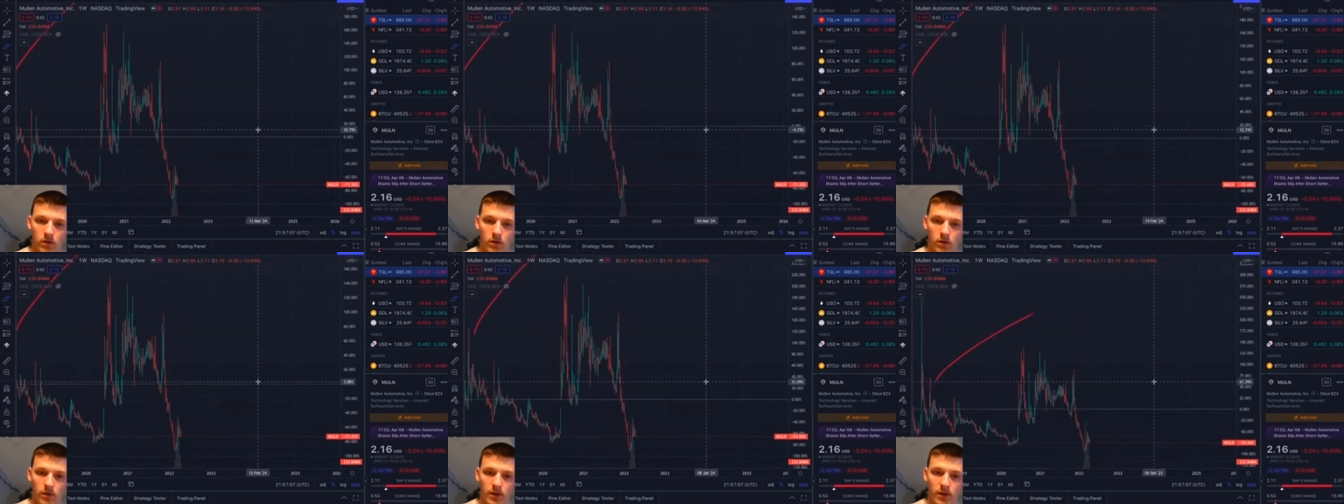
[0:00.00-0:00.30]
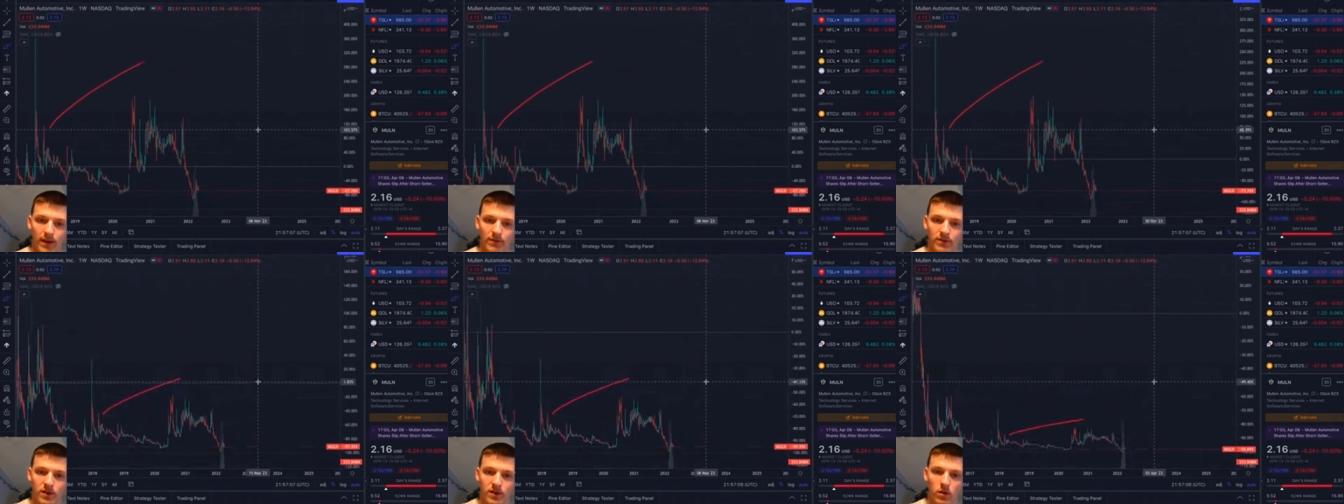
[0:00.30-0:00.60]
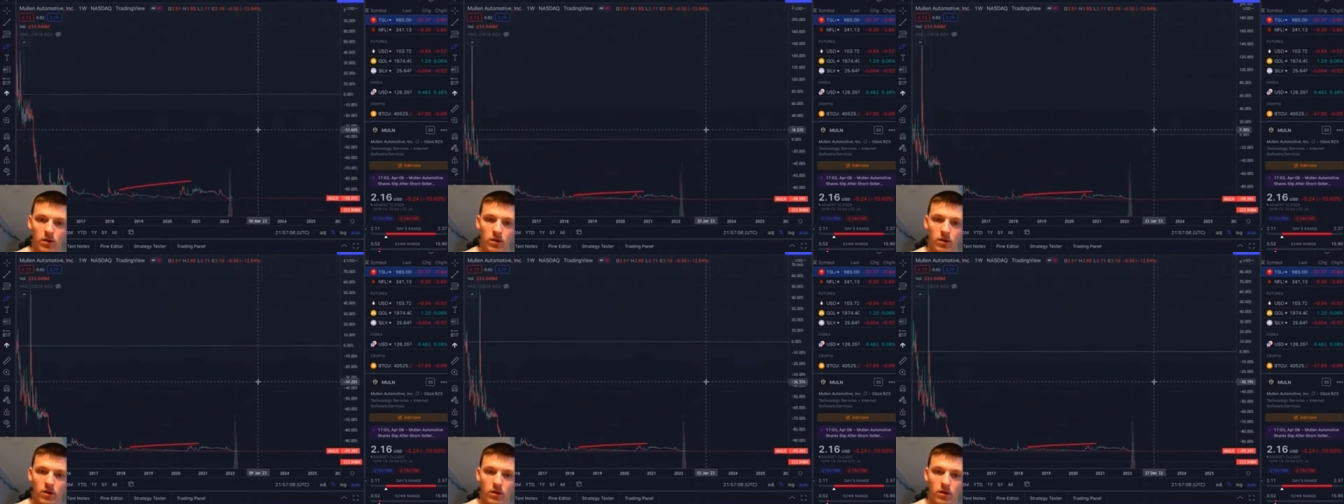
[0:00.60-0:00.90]
We have to
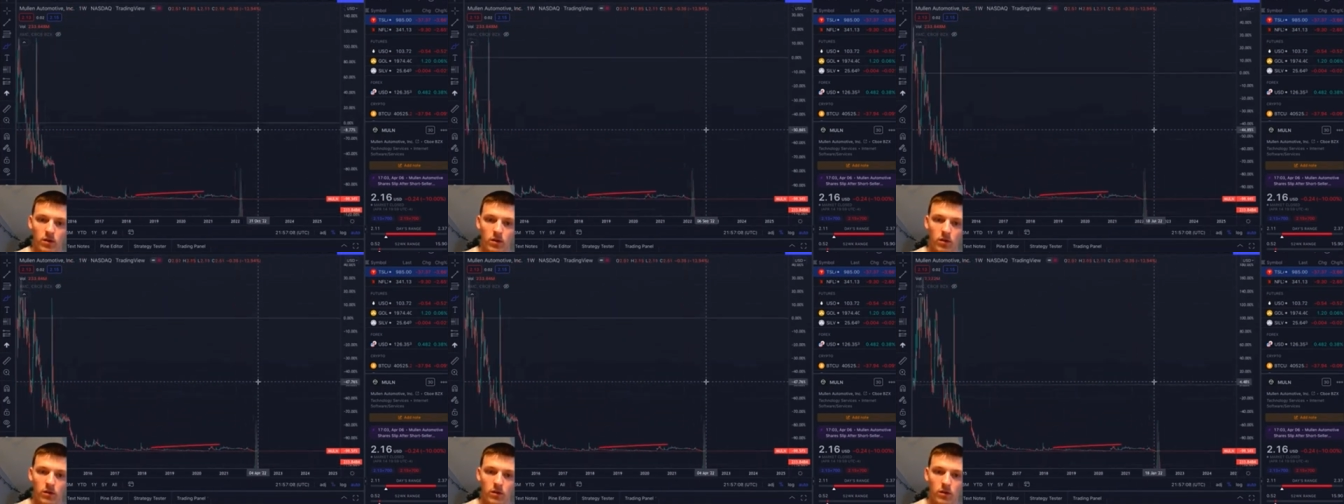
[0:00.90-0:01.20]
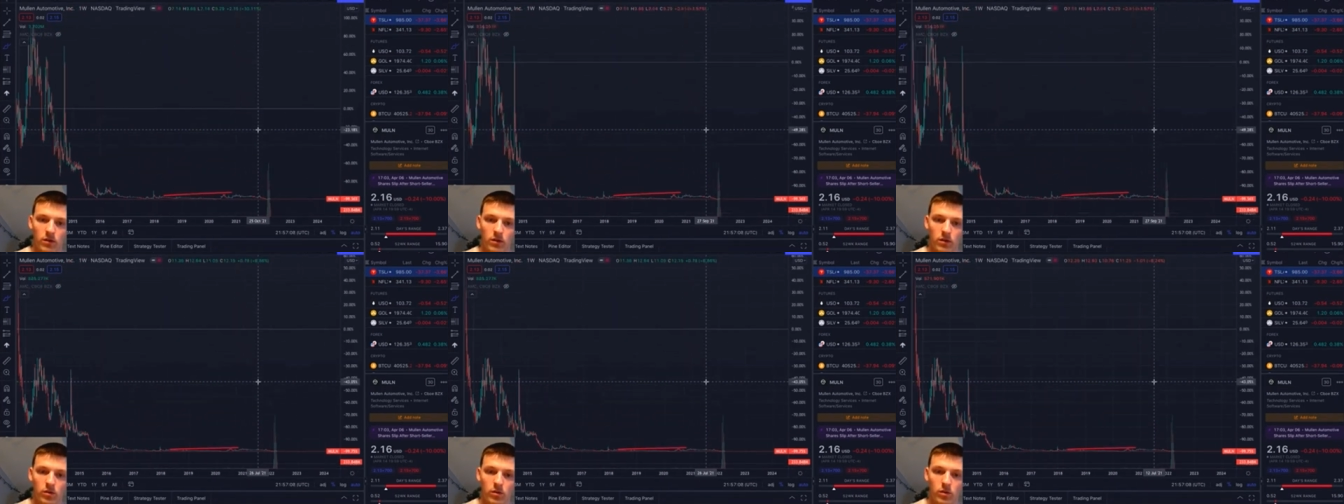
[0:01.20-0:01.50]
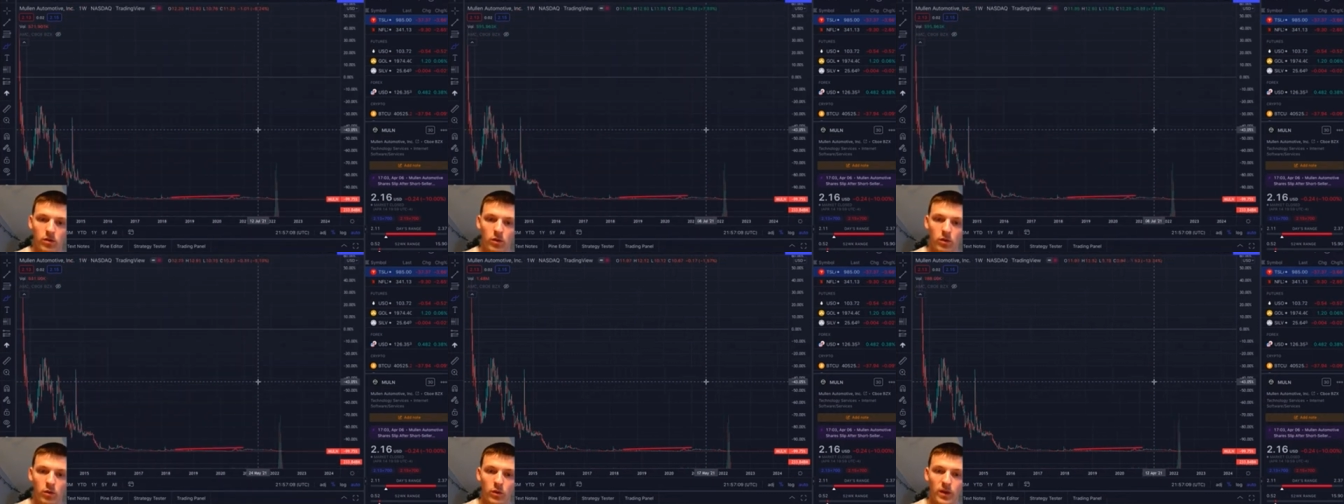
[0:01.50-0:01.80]
go to the to
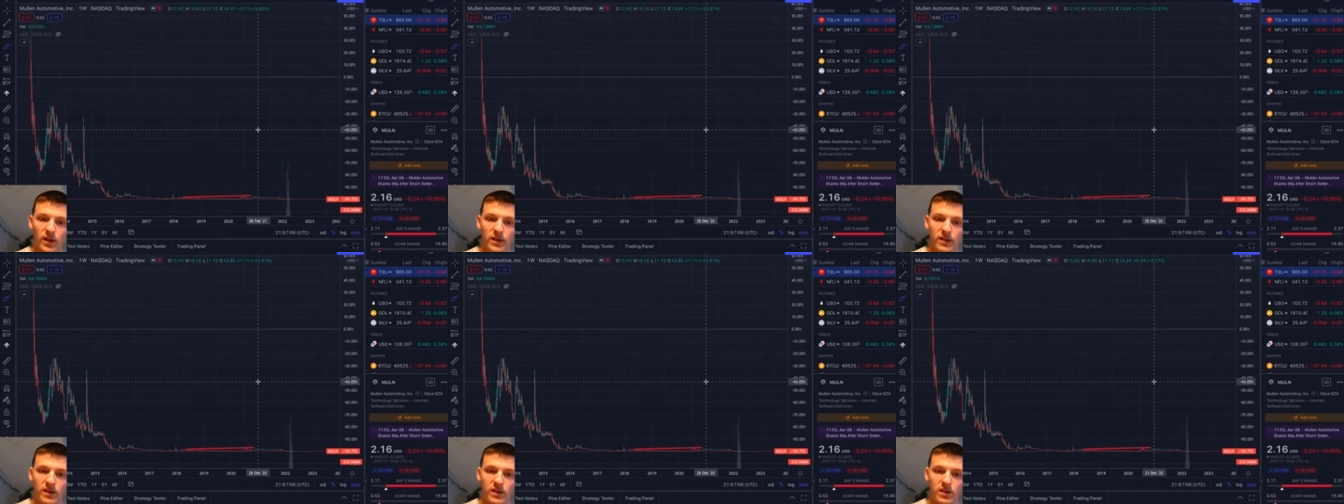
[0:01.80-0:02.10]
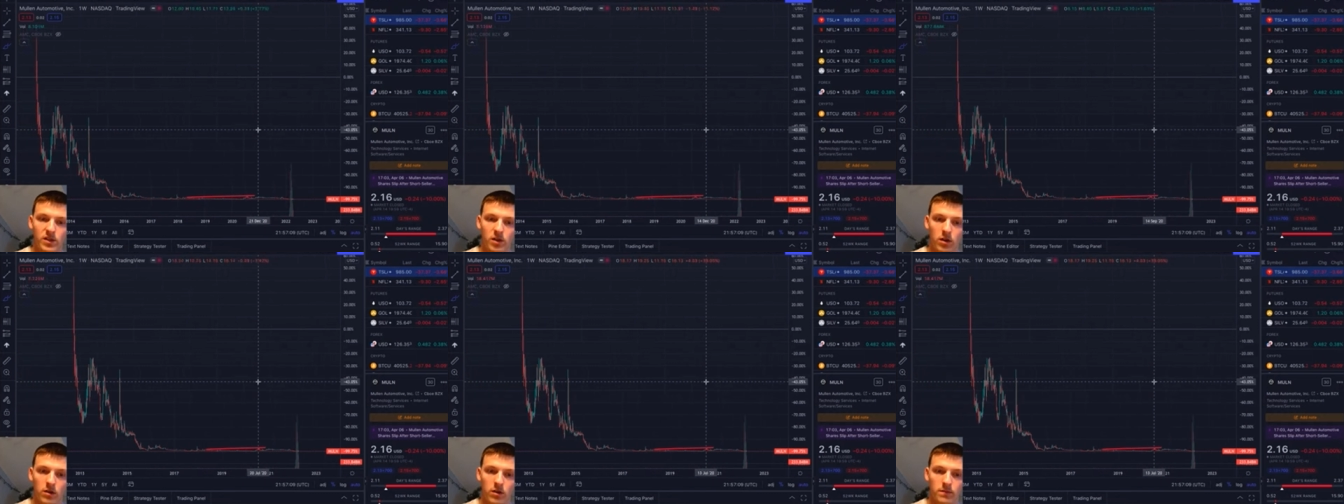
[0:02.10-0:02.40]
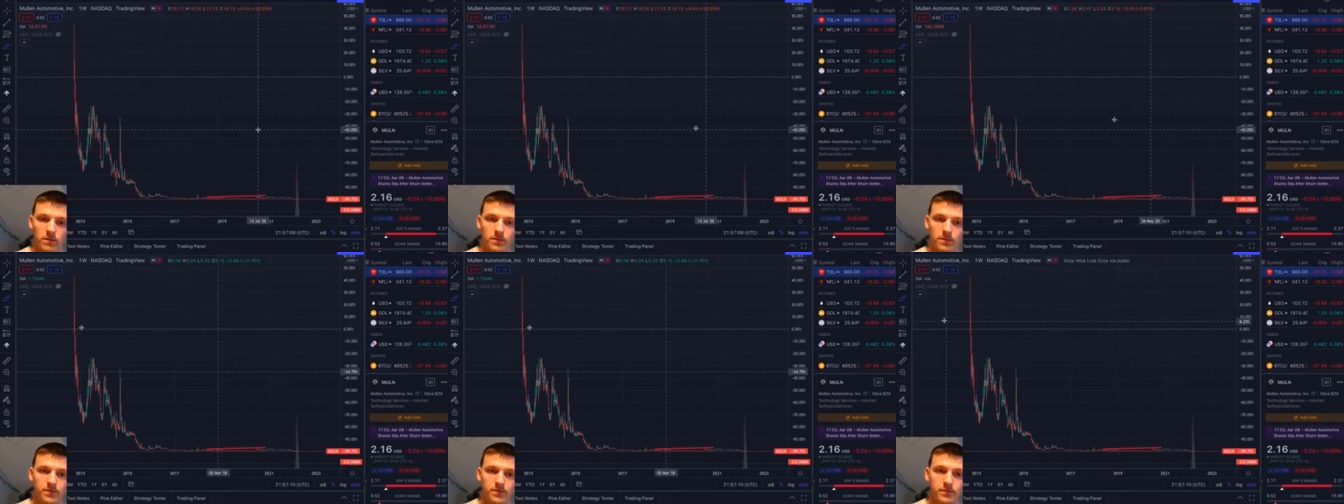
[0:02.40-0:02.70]
the weekly chart.
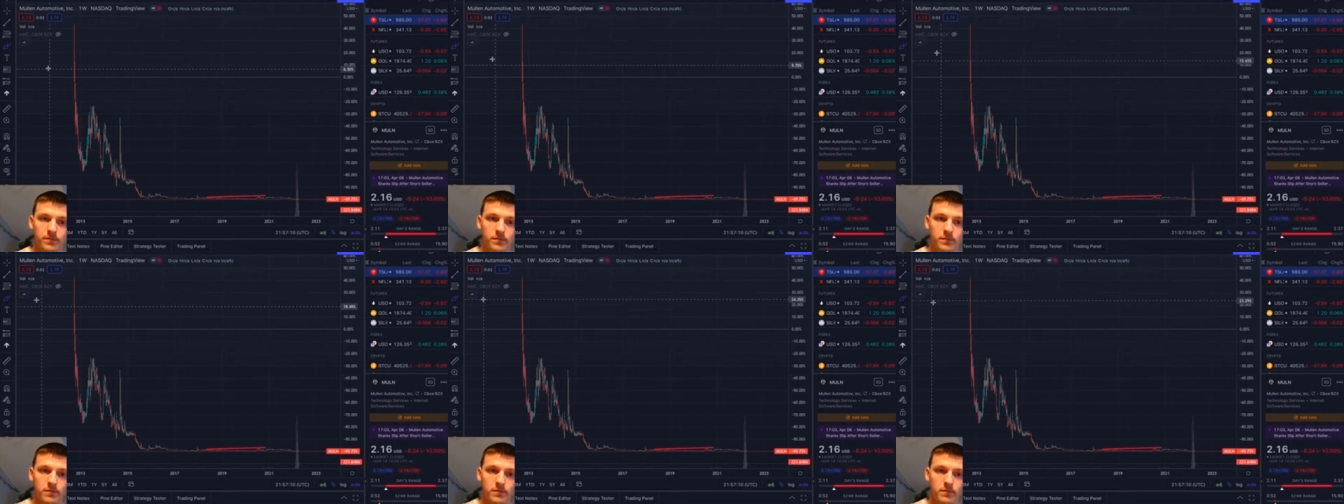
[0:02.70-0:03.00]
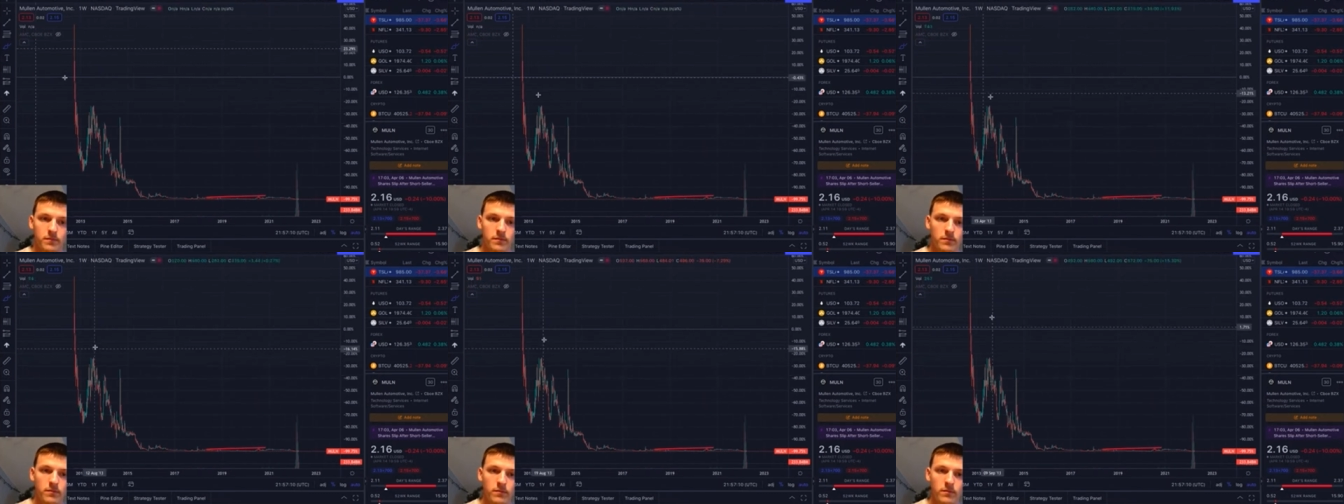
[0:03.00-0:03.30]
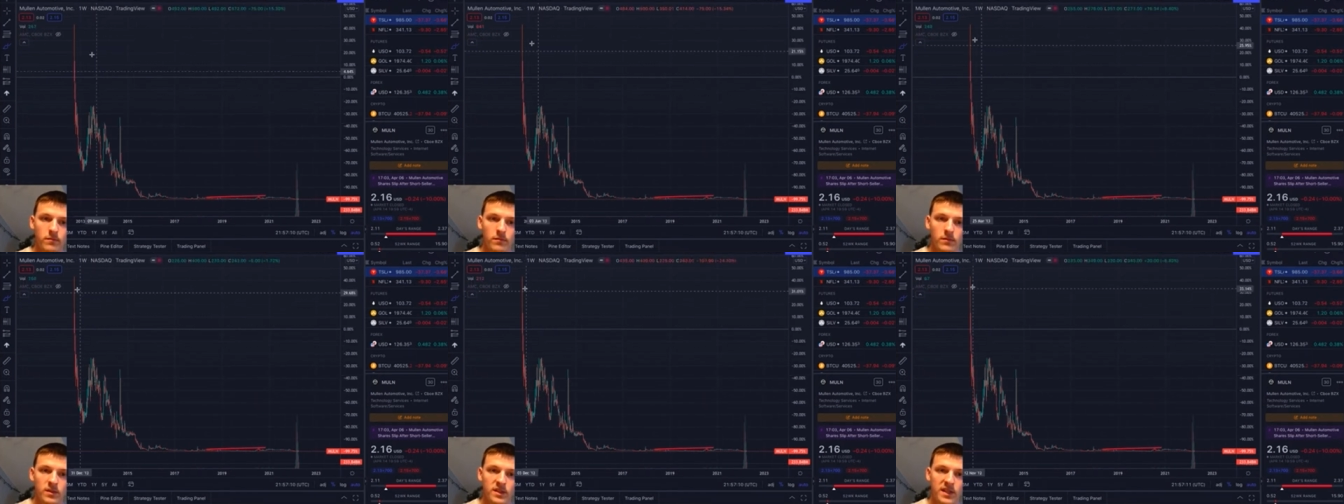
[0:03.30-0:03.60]

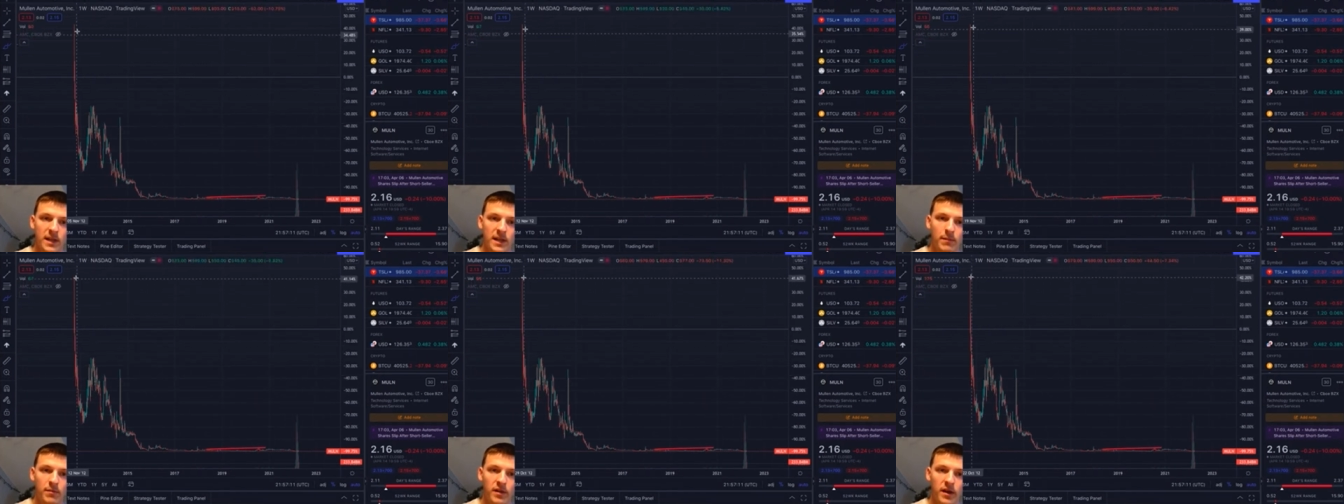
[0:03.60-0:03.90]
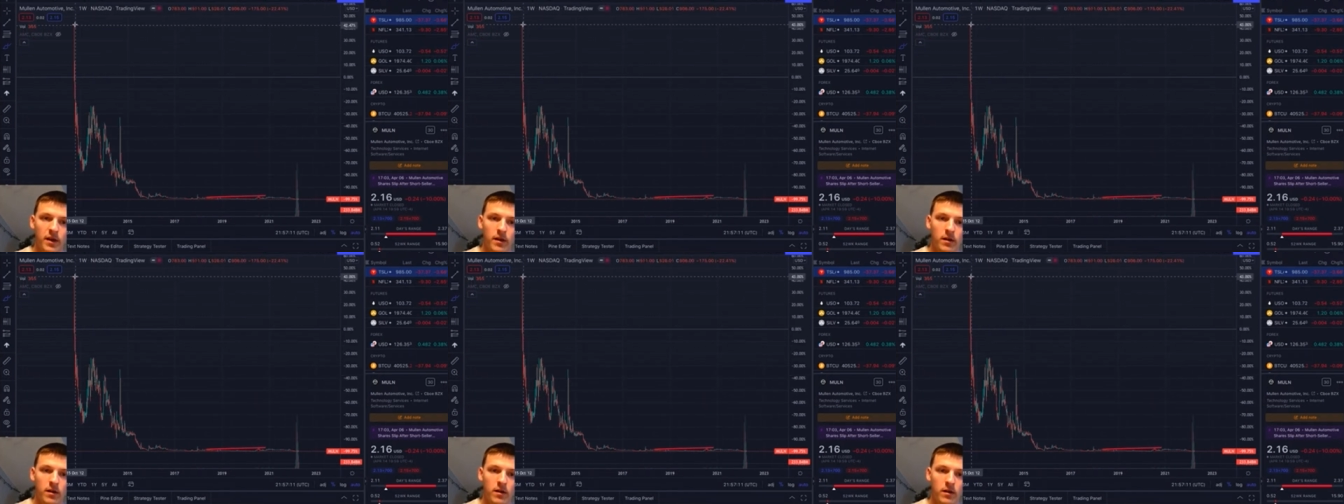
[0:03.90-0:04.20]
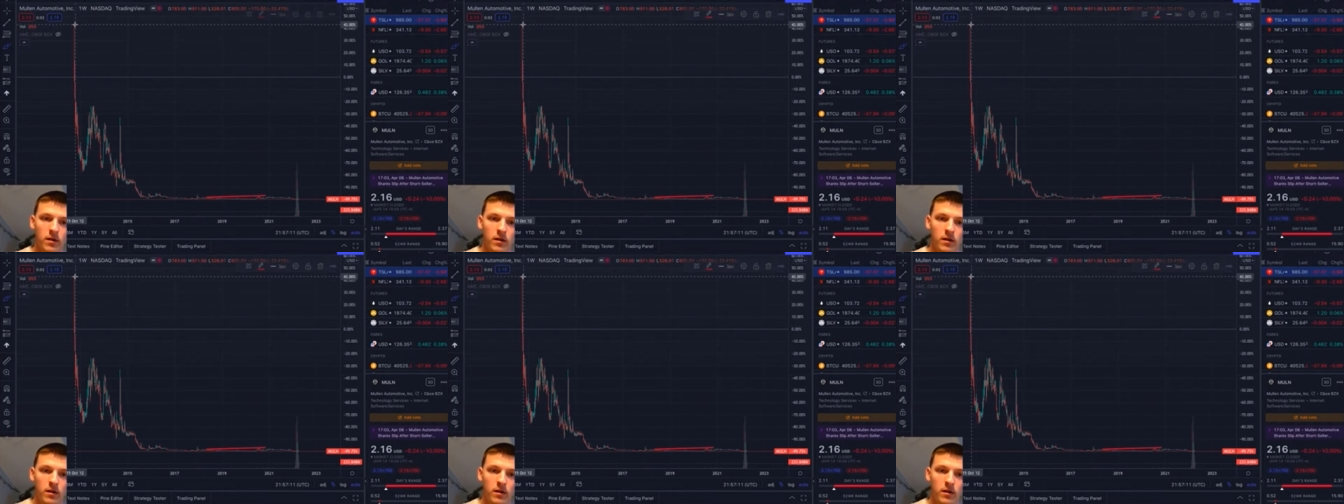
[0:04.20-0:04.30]
Same thing.